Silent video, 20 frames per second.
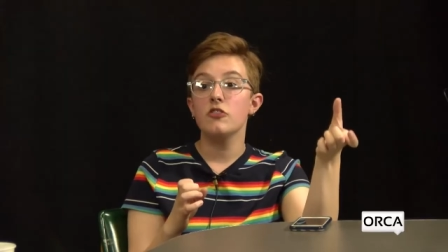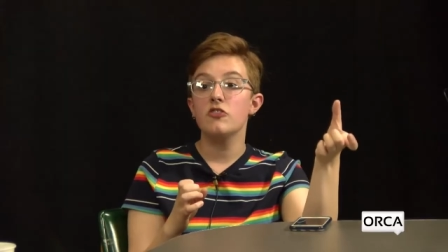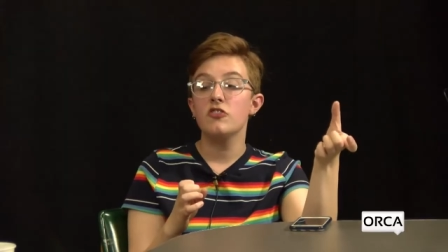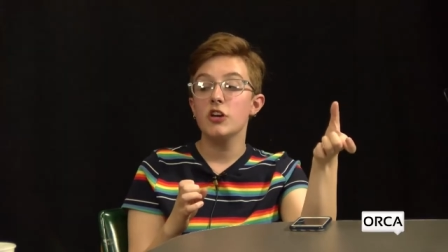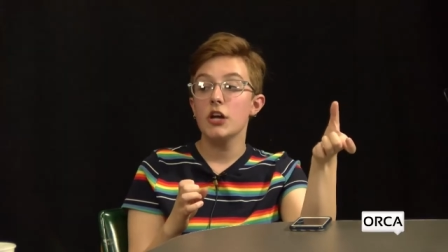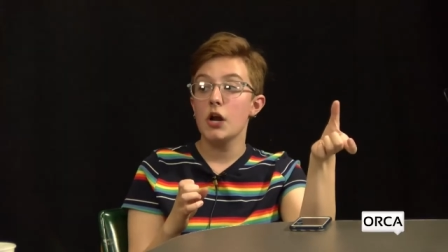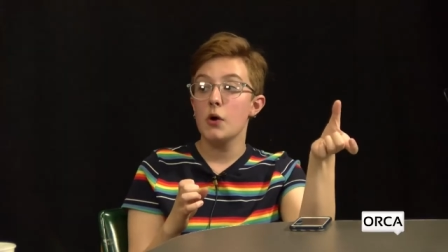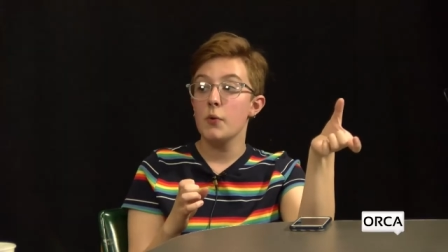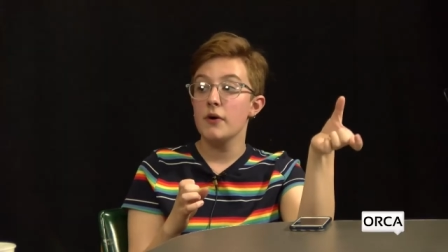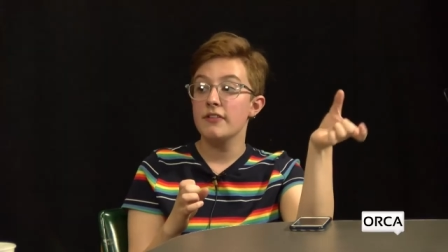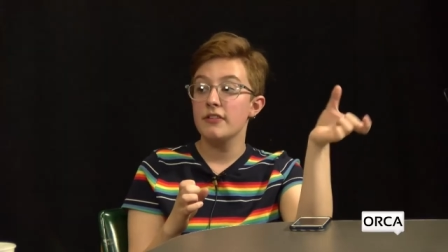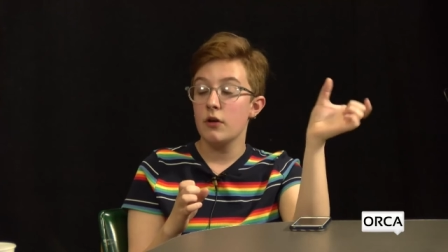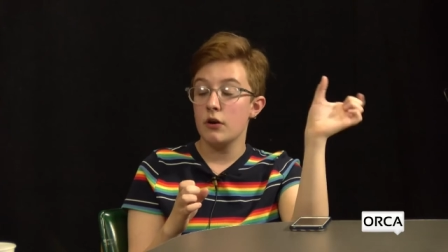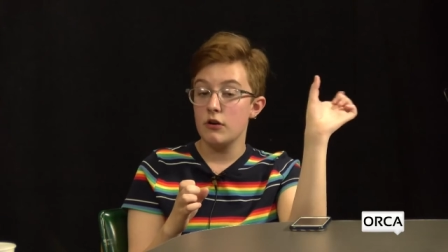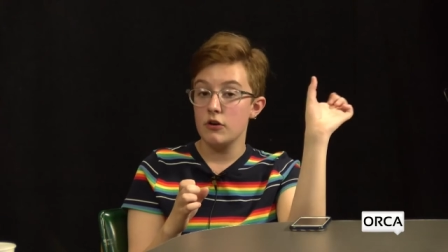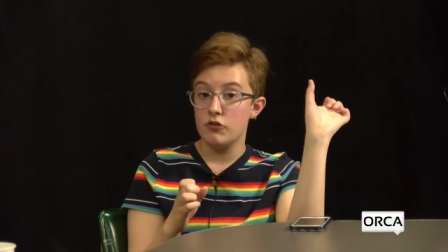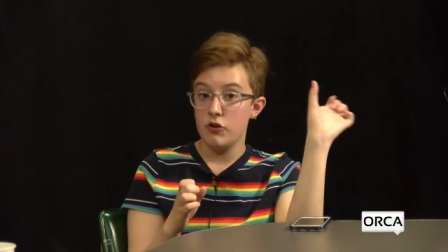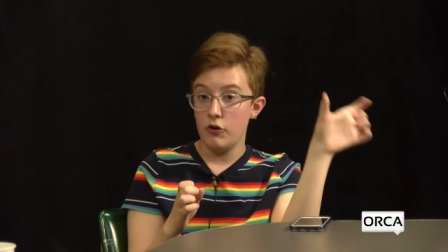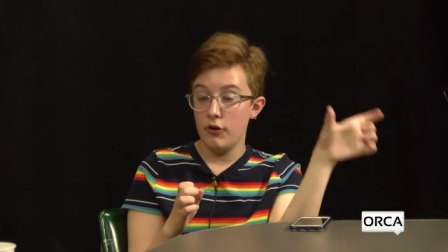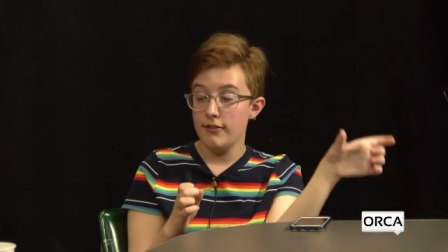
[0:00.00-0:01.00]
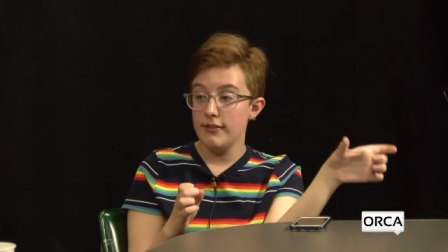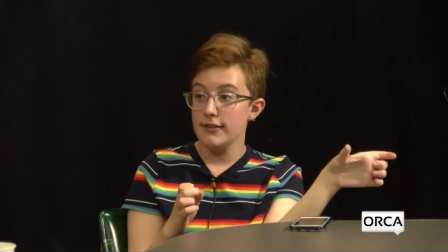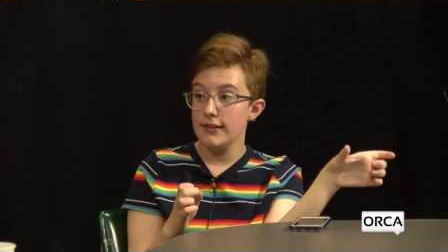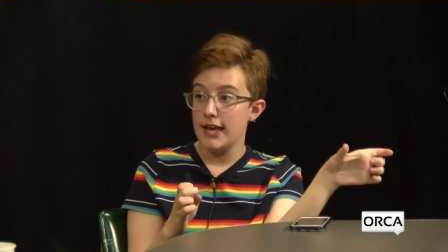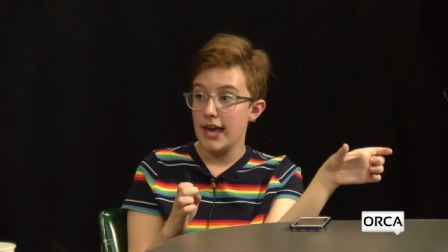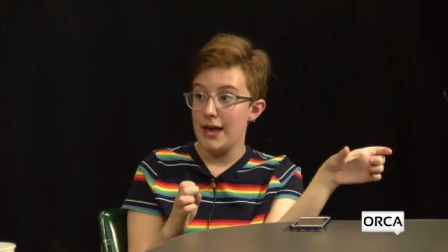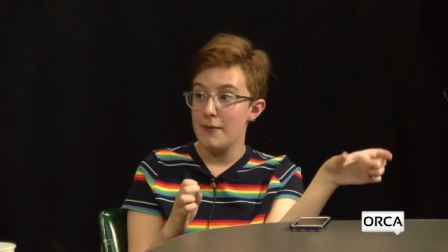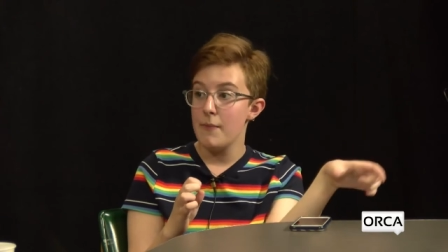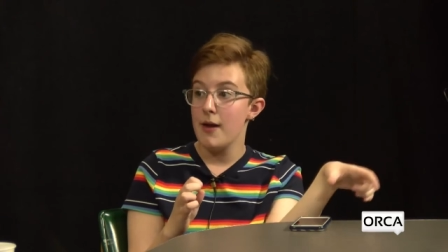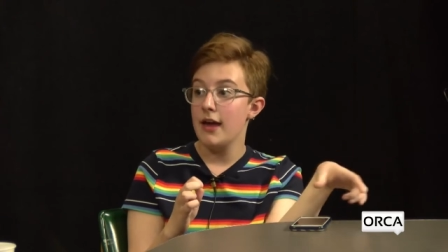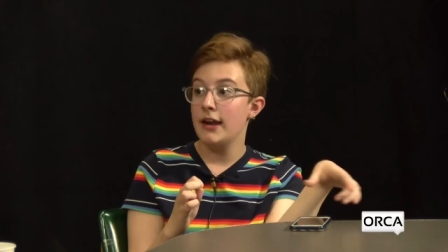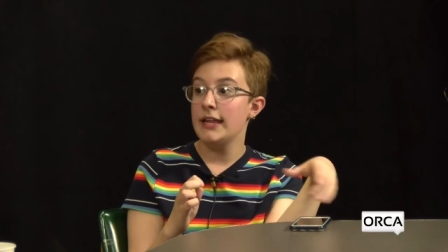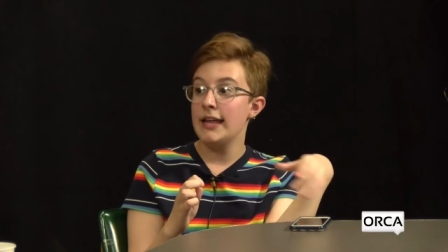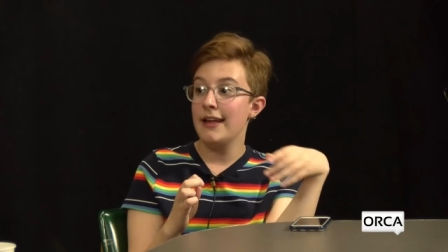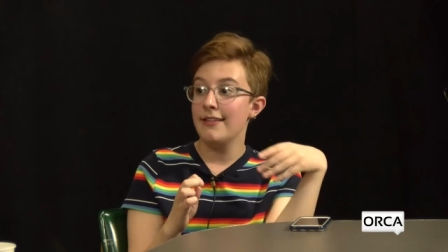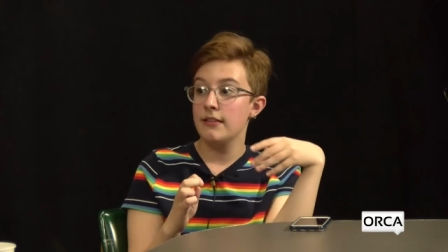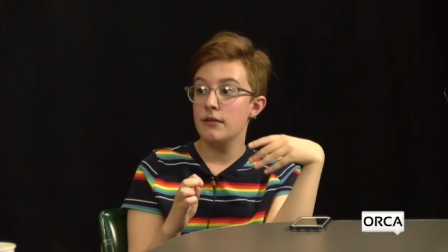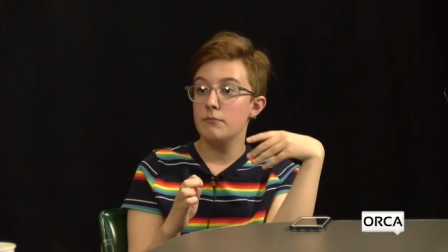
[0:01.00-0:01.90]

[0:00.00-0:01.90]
Shiro was shown, shown as a gay man. He has